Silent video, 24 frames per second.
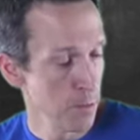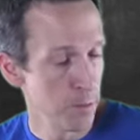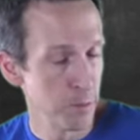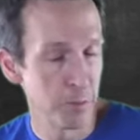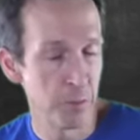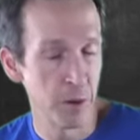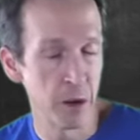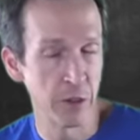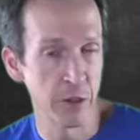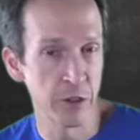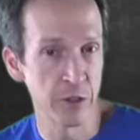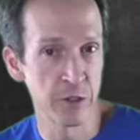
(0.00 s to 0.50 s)

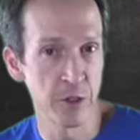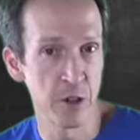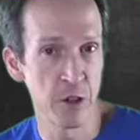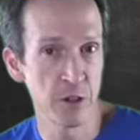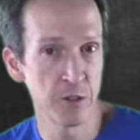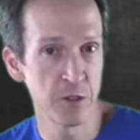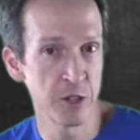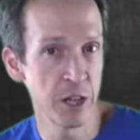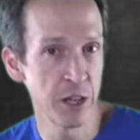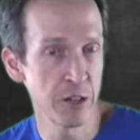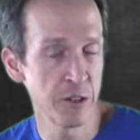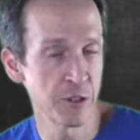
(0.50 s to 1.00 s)
But the song
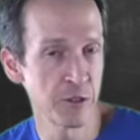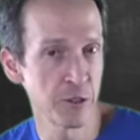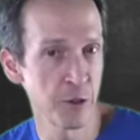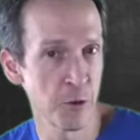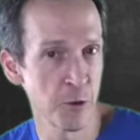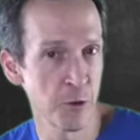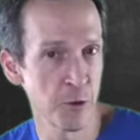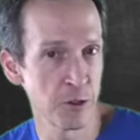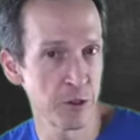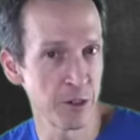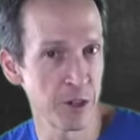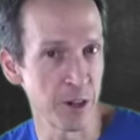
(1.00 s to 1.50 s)
changes
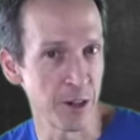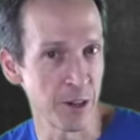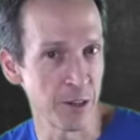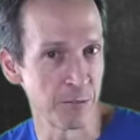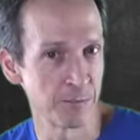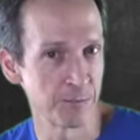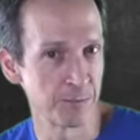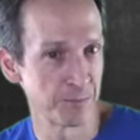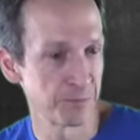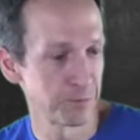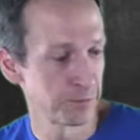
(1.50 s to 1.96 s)
chords here.